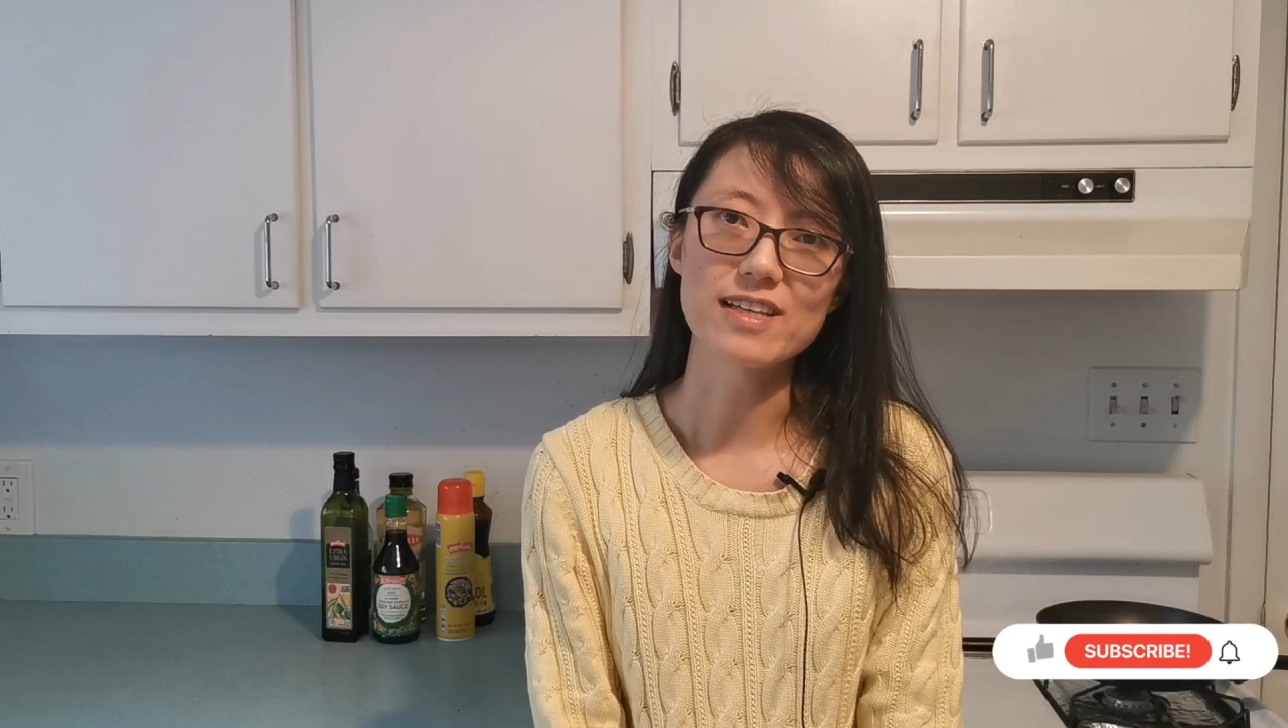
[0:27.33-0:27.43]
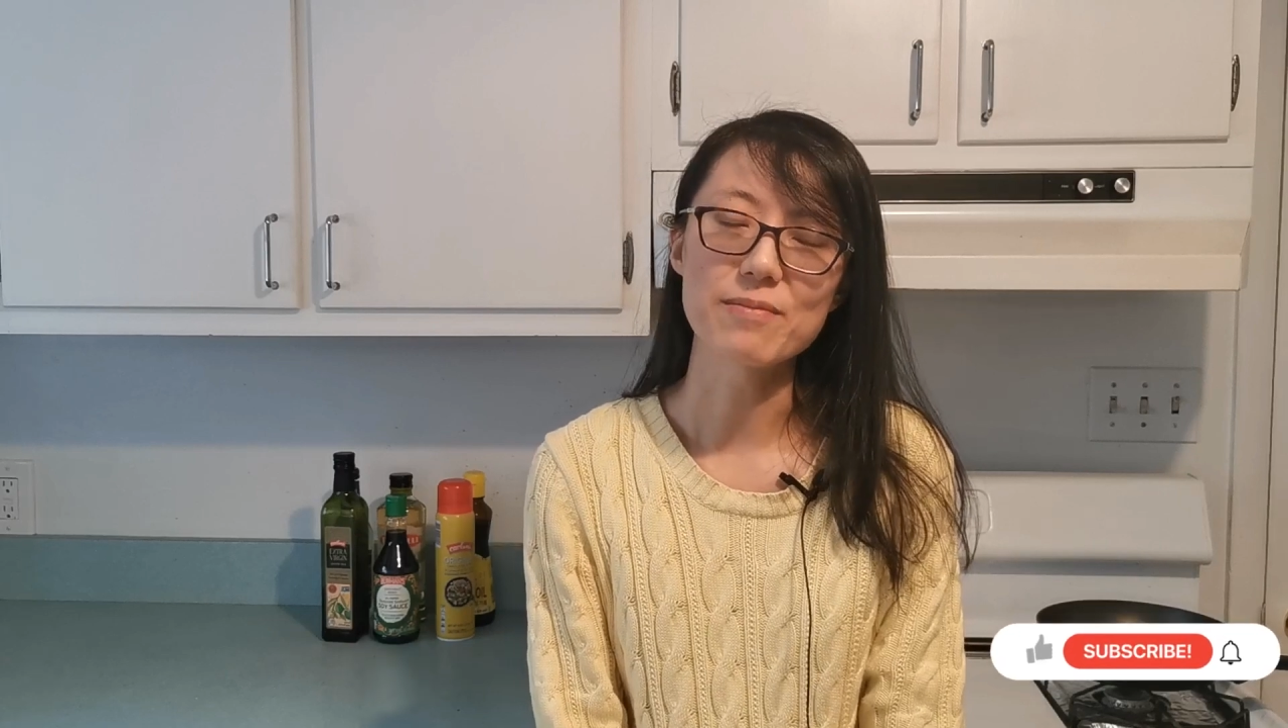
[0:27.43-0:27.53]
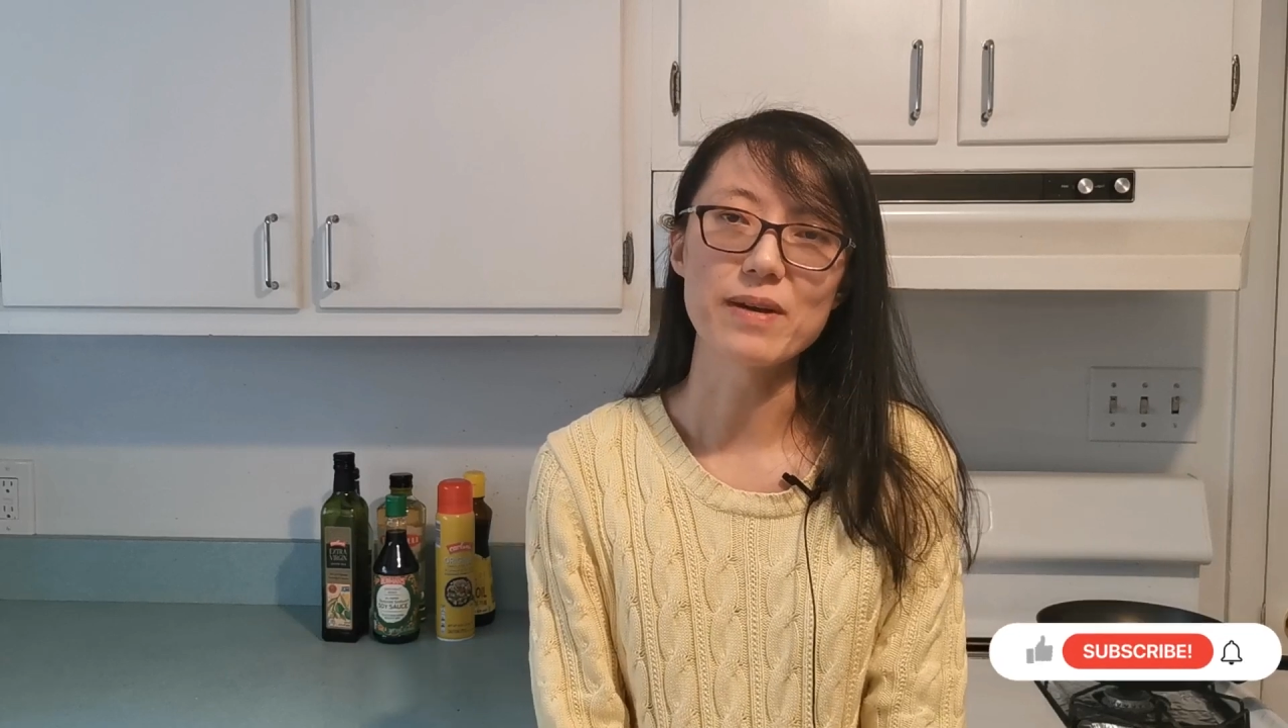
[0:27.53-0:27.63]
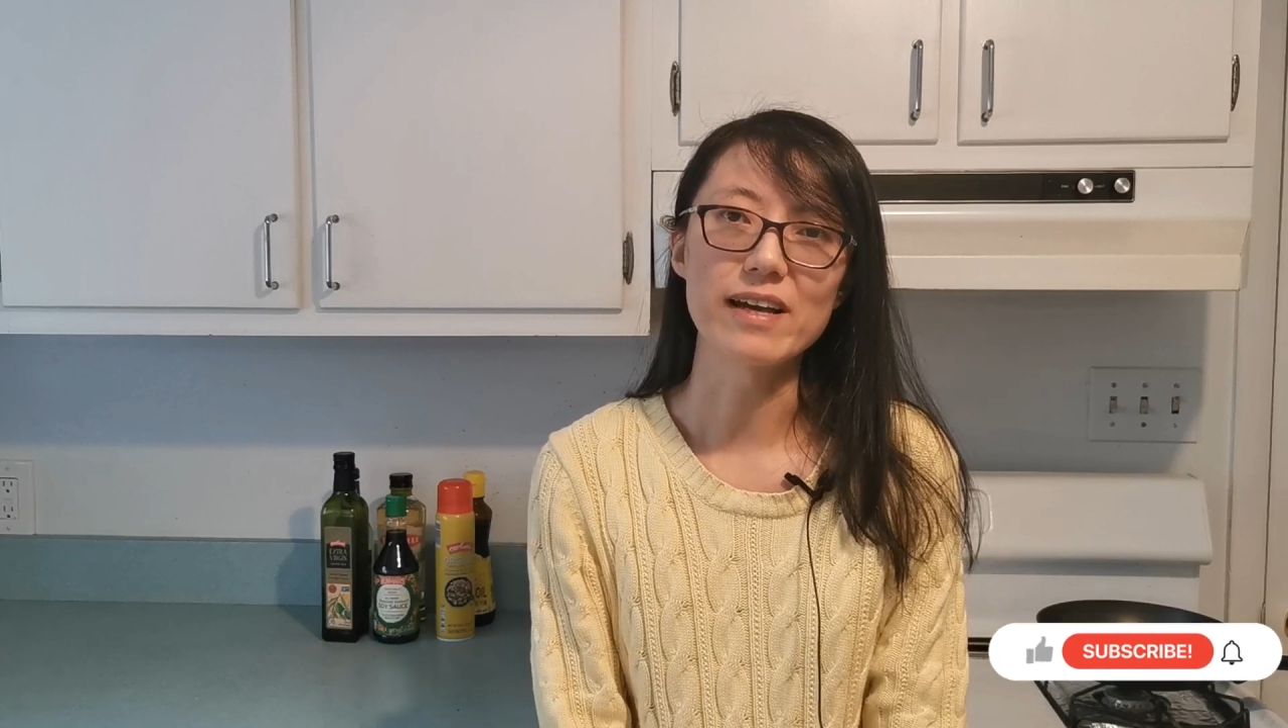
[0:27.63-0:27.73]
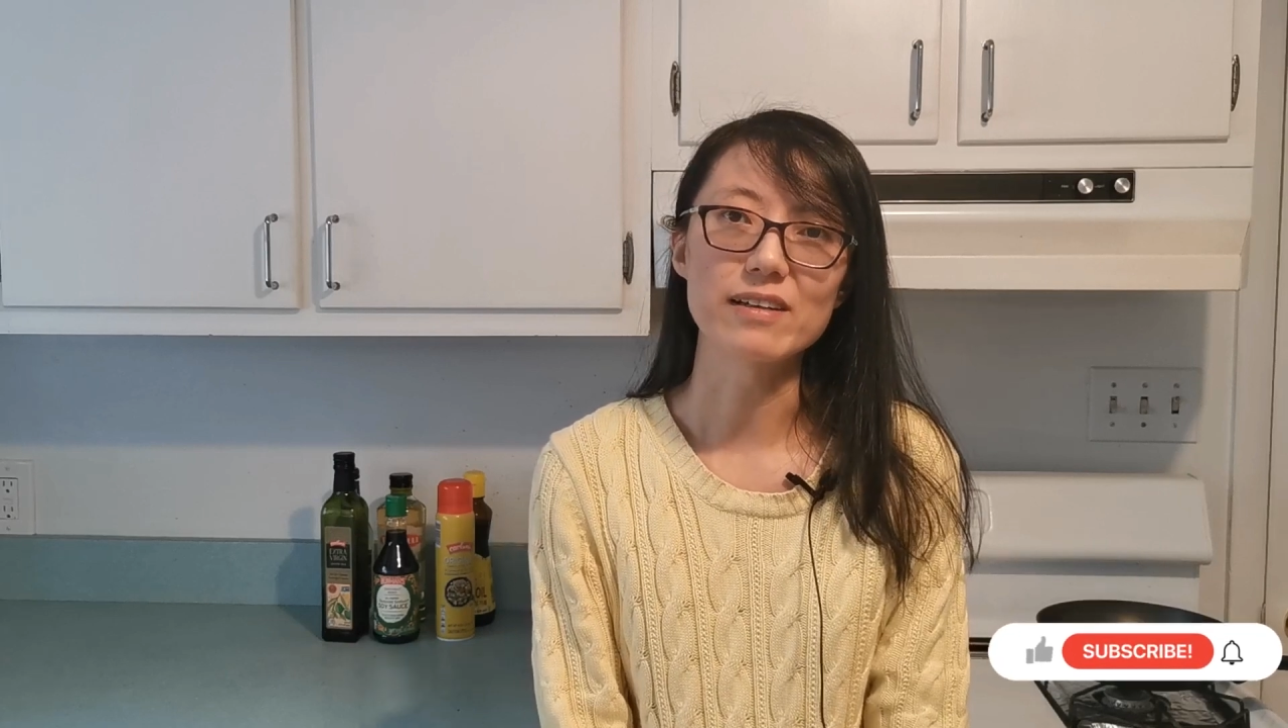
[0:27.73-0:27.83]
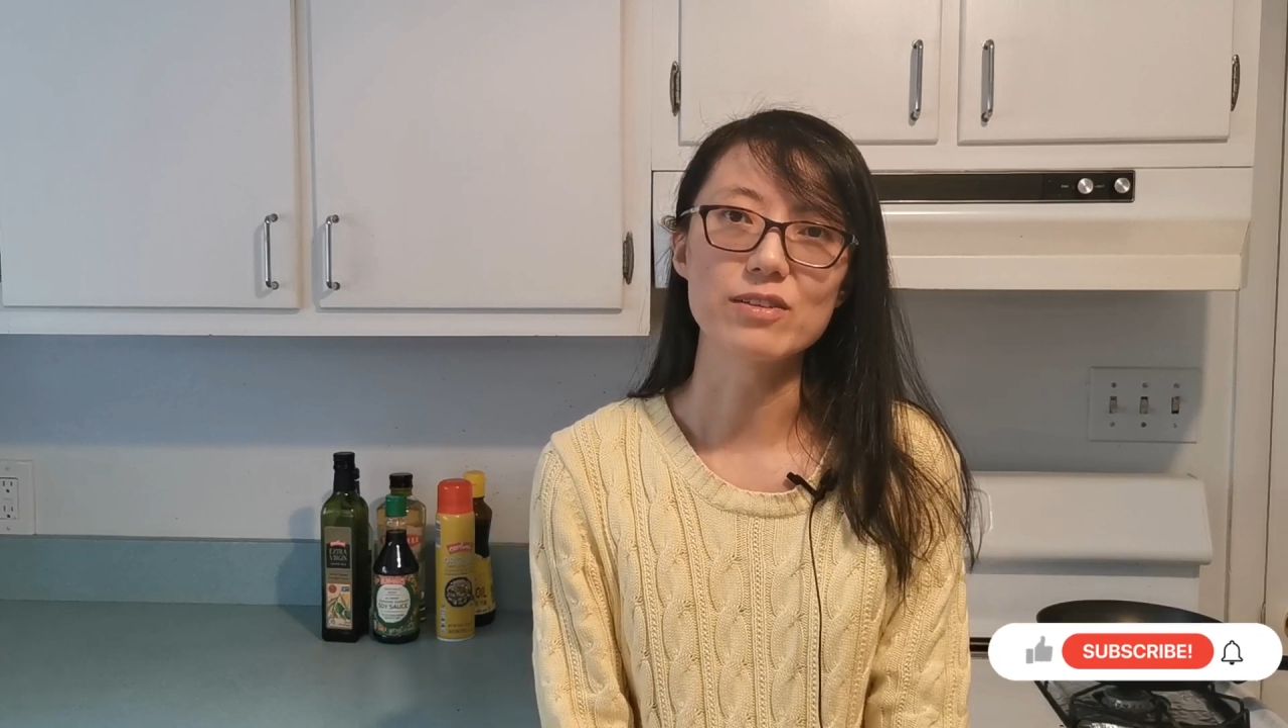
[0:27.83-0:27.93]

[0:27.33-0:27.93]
in my